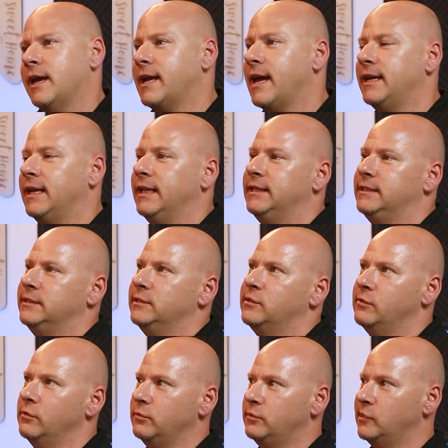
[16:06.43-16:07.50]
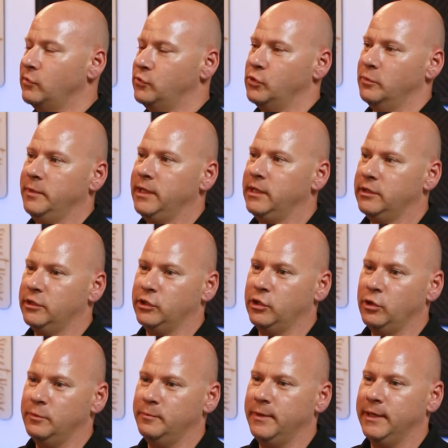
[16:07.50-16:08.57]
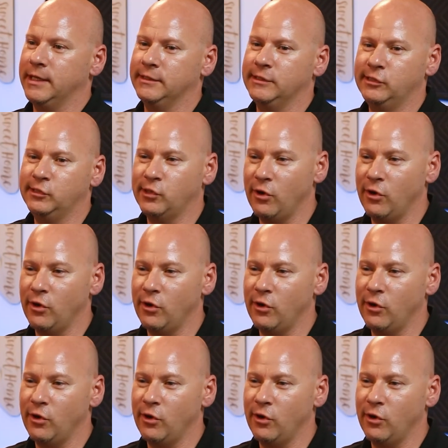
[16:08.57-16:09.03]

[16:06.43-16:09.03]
that kind of leads into social media too because it's yeah.